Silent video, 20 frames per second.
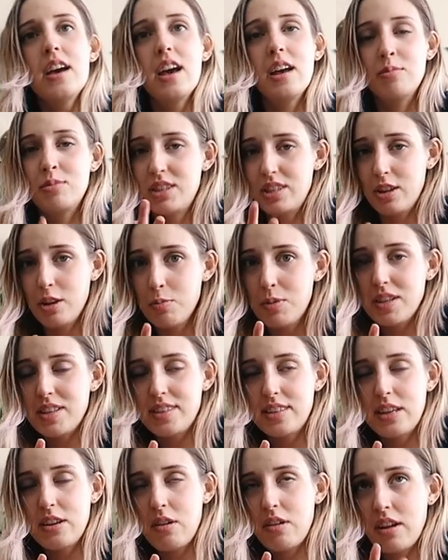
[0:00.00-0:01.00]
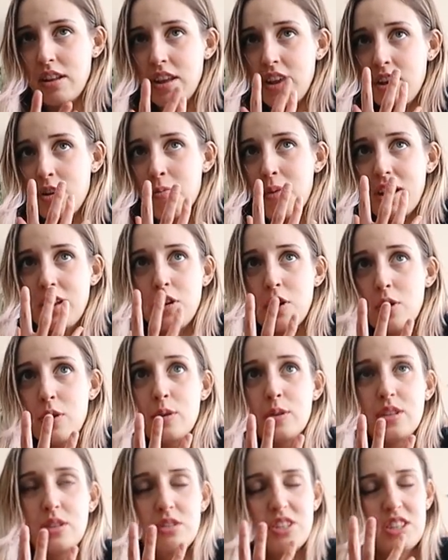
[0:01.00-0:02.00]
I'm still a bit sick, you can hear my
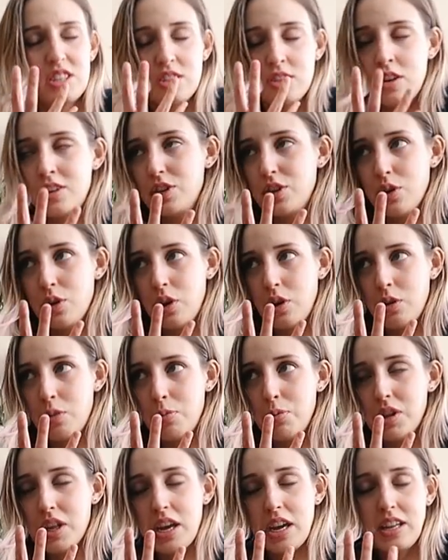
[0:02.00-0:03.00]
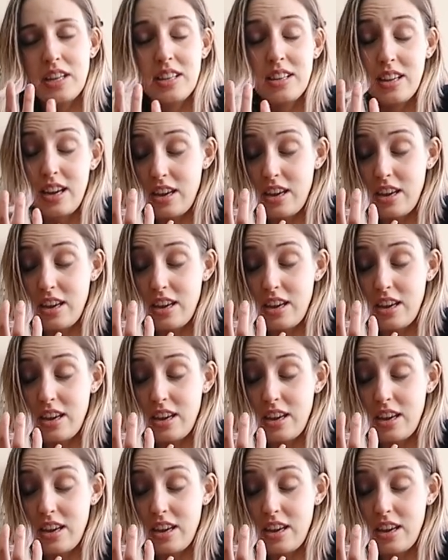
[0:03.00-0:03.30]
nose, which is not good on a plane.